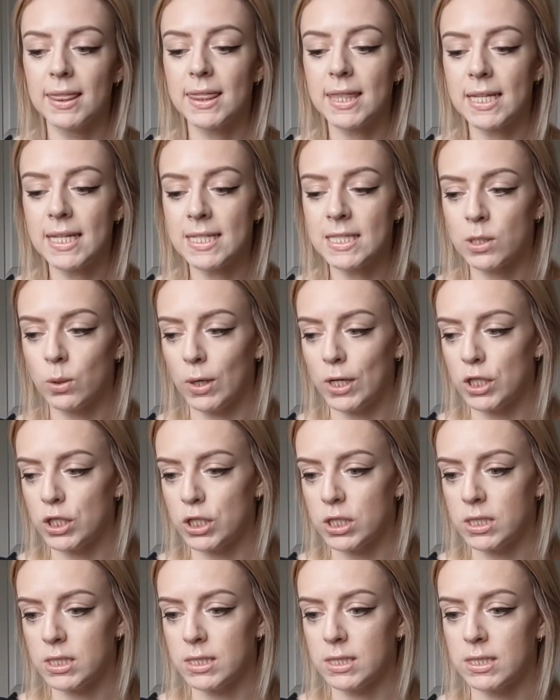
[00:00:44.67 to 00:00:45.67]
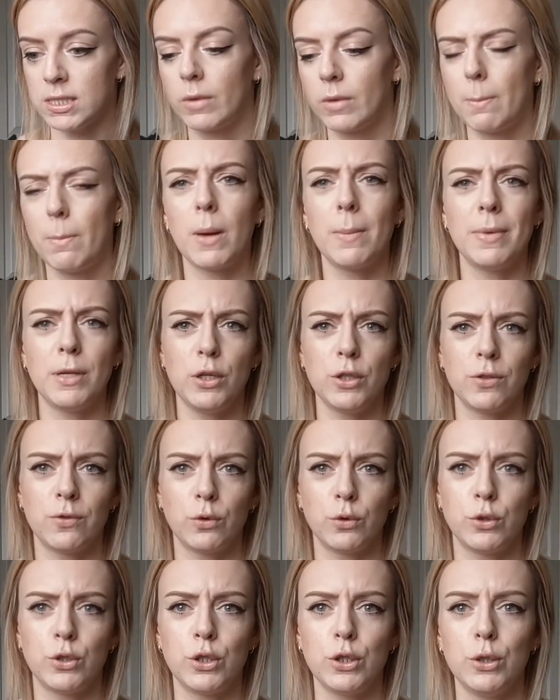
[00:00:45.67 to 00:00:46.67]
these questions might be
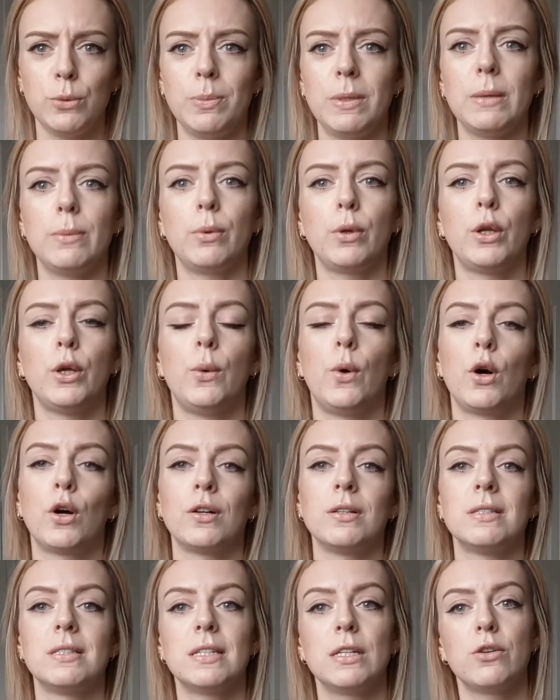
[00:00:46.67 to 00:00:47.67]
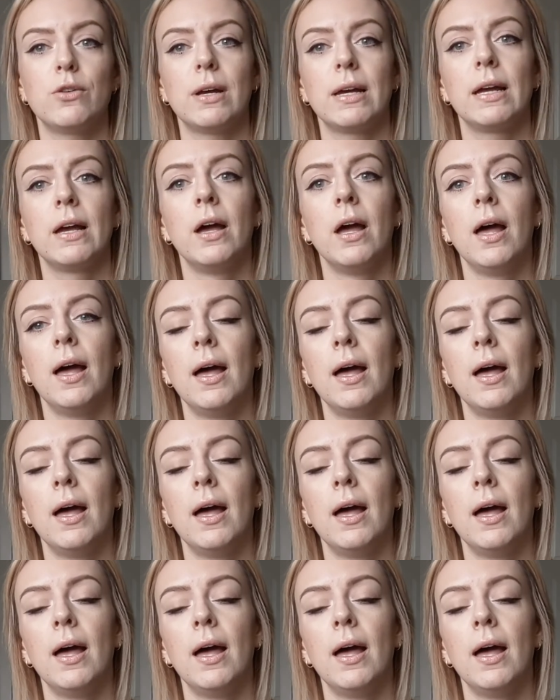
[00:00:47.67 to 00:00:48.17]
useful to people who are considering